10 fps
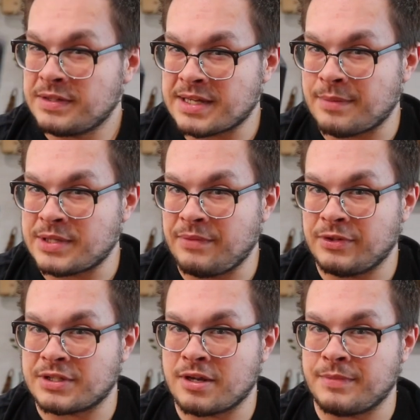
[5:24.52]
Top 10
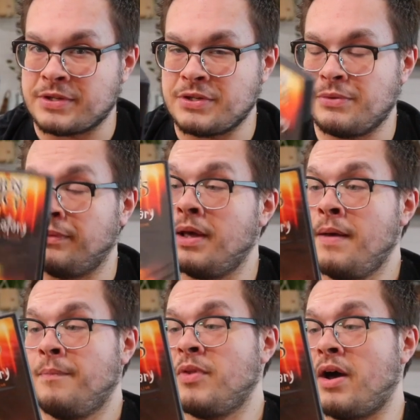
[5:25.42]
list coming soon.
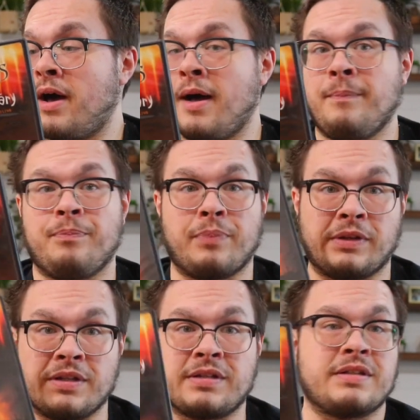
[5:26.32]
But
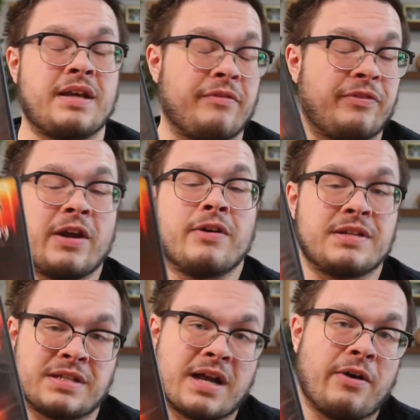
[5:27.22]
this is a very
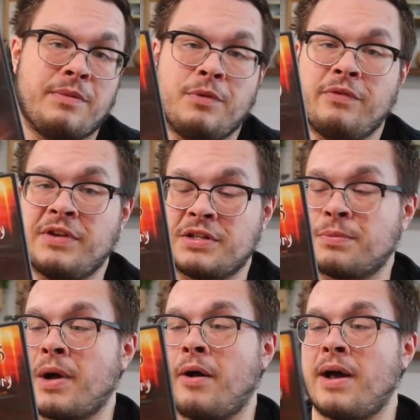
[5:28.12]
solid movie as
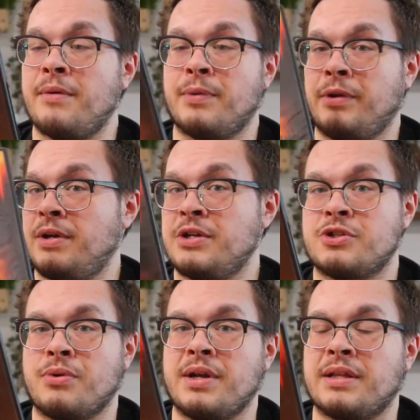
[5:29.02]
well. I really
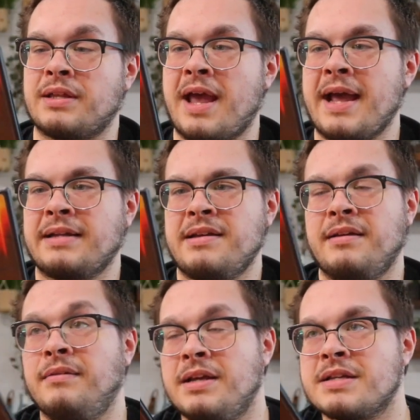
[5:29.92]
enjoyed it. The
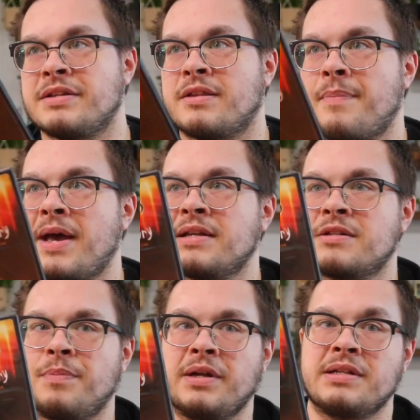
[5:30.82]
acting isn't the
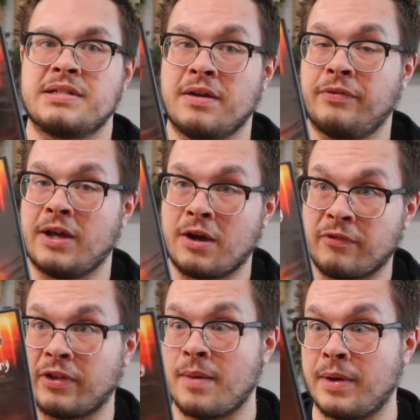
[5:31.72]
best, but it's definitely a hell of a
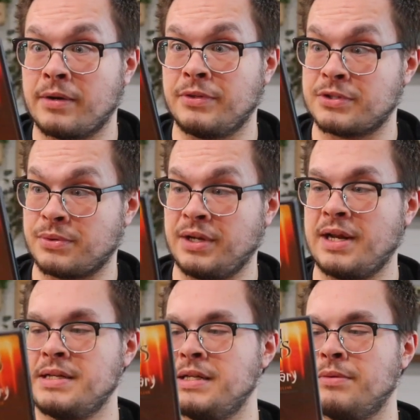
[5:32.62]
lot better than the
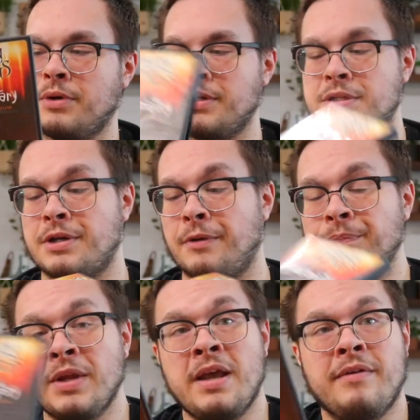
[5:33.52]
2019 one. So,
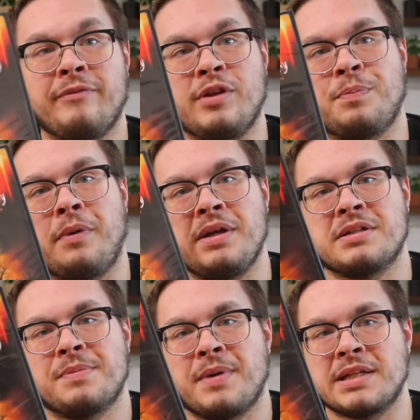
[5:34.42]
fifth
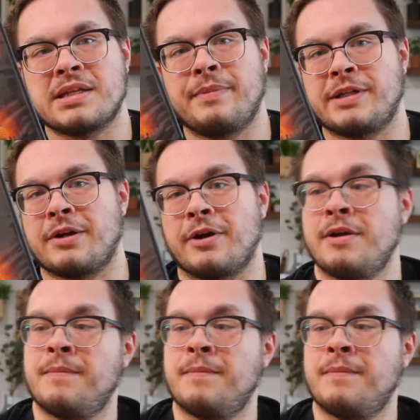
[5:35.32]
place, Pet Sematary.